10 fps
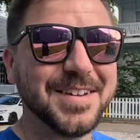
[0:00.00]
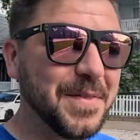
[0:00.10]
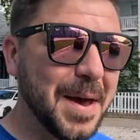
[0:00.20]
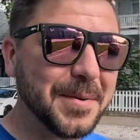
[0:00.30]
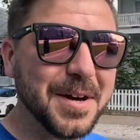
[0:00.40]
Now,
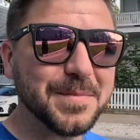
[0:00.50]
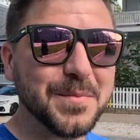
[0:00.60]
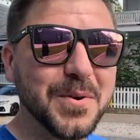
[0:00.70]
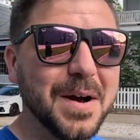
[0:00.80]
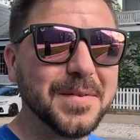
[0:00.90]
that becomes a
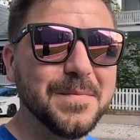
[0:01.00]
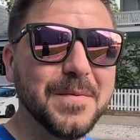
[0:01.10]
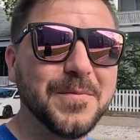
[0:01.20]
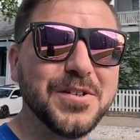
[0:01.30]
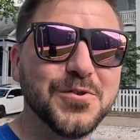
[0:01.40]
problem
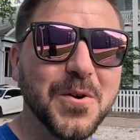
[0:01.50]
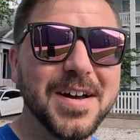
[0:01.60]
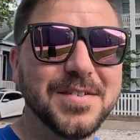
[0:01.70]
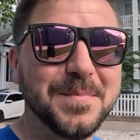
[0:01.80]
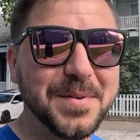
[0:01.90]
when you
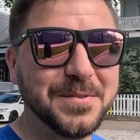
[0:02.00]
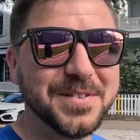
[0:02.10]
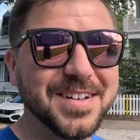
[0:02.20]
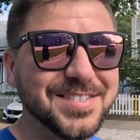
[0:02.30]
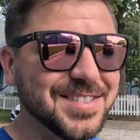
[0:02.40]
try to
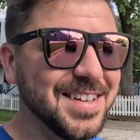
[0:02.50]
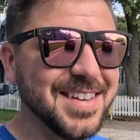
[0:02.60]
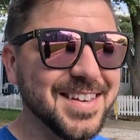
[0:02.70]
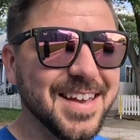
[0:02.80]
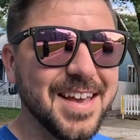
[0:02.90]
build a
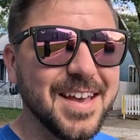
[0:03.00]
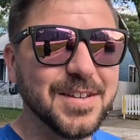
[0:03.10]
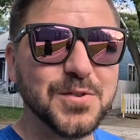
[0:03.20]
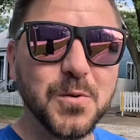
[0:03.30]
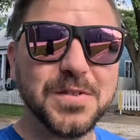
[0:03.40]
city.
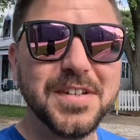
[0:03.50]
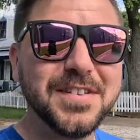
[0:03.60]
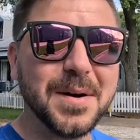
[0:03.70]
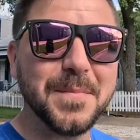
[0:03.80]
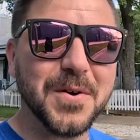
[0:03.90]

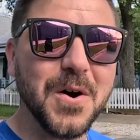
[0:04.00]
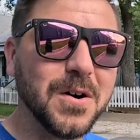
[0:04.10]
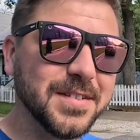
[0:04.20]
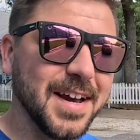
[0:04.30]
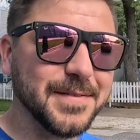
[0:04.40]
Sourcing lumber
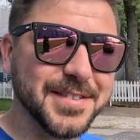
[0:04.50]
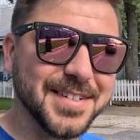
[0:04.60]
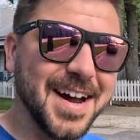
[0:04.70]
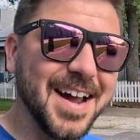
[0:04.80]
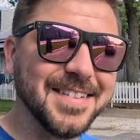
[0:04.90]
on
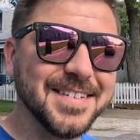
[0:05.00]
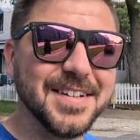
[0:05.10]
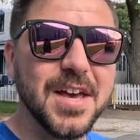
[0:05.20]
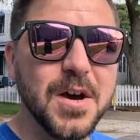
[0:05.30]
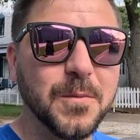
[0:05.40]
Galveston
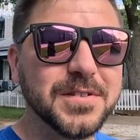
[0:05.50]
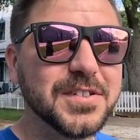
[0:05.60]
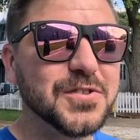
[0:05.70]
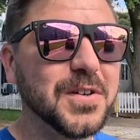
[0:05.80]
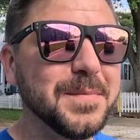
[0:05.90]
Island was
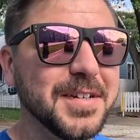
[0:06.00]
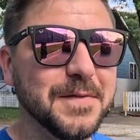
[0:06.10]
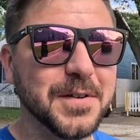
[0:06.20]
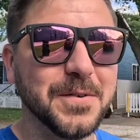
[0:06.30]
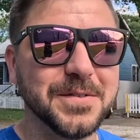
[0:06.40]
extremely
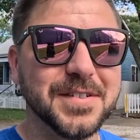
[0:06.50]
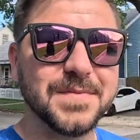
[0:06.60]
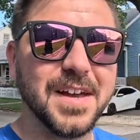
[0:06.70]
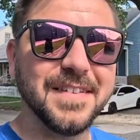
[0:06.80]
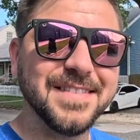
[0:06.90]
difficult,
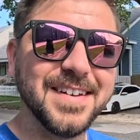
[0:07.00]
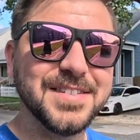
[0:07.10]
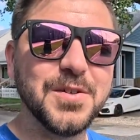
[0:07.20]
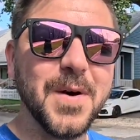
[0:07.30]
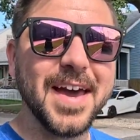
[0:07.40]

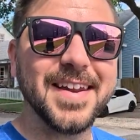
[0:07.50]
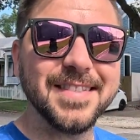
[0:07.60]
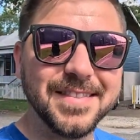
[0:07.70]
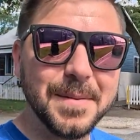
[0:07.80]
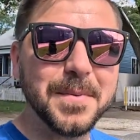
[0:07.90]
unless you had a
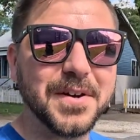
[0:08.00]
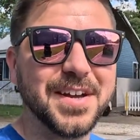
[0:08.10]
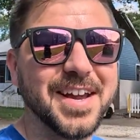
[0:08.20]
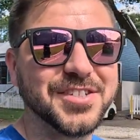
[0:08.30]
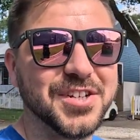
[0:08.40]
lumber
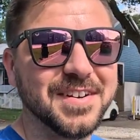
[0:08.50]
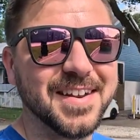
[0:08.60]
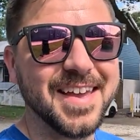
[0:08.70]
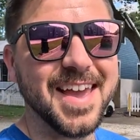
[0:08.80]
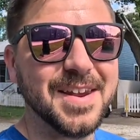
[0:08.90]
connection
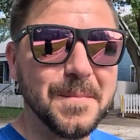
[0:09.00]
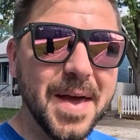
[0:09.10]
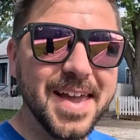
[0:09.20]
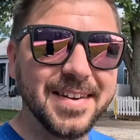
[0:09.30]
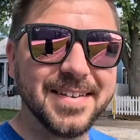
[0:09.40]
in
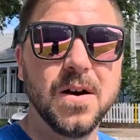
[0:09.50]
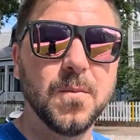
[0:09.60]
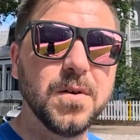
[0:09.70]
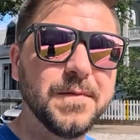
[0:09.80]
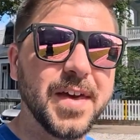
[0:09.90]
Maine.
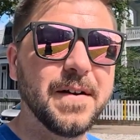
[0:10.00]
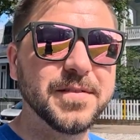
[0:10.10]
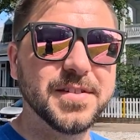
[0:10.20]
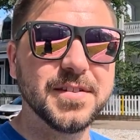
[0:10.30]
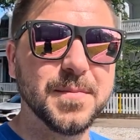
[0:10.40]
One of
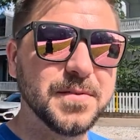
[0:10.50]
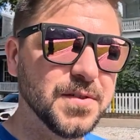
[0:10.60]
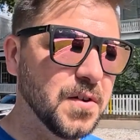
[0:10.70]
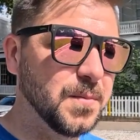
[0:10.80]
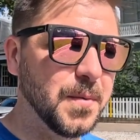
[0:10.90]
Galveston's most
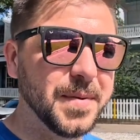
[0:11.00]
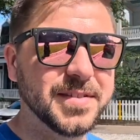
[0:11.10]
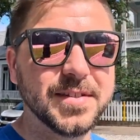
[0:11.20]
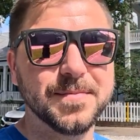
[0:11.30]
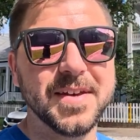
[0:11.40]
notable
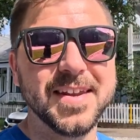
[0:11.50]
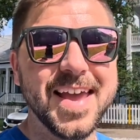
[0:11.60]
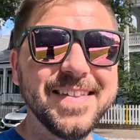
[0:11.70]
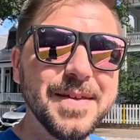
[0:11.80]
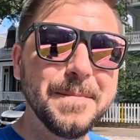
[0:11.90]
businessmen
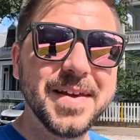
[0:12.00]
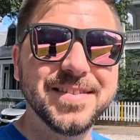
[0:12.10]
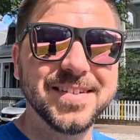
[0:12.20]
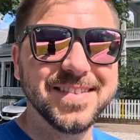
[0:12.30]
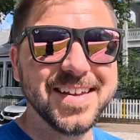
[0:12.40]
in the
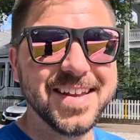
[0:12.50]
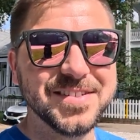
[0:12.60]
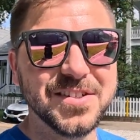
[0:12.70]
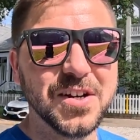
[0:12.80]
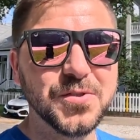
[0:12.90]
mid to late
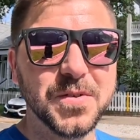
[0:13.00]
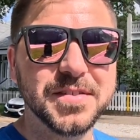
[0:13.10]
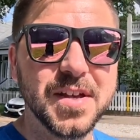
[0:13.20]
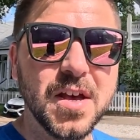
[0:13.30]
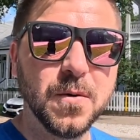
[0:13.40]

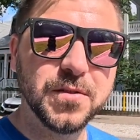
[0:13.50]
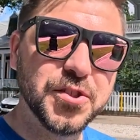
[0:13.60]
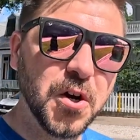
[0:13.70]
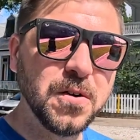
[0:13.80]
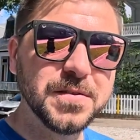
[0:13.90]
1800s was
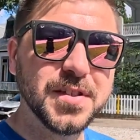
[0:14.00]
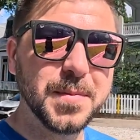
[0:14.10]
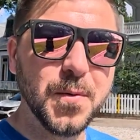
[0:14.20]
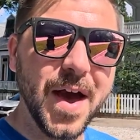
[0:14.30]
Charles W.